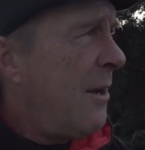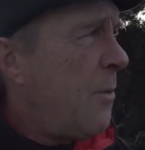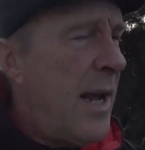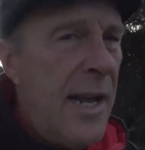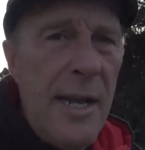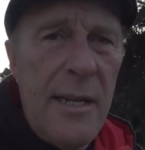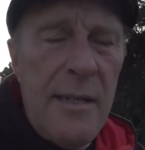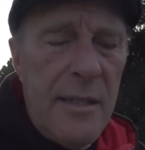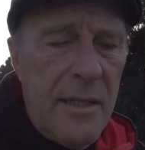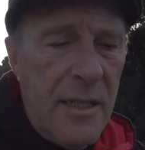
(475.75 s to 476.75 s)
where
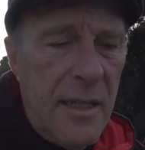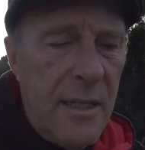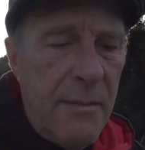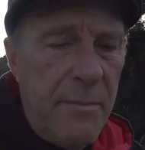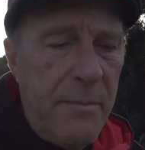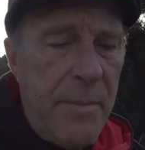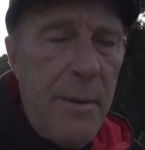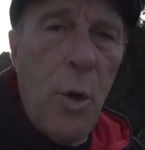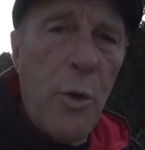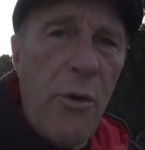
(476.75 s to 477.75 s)

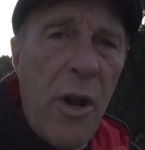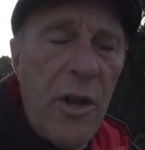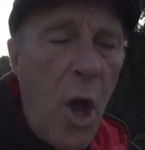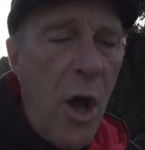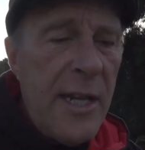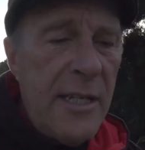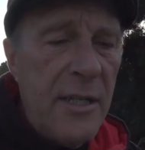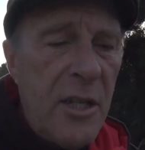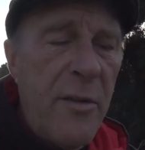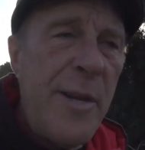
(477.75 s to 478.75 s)
people order online.
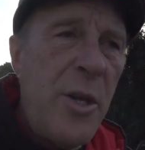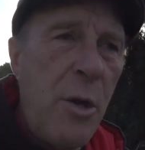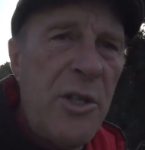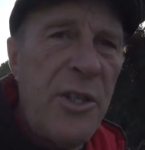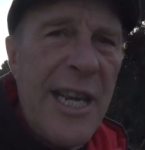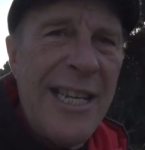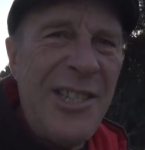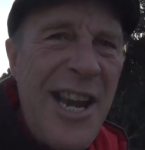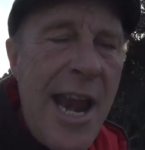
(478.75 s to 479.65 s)
So they've been using the kitchen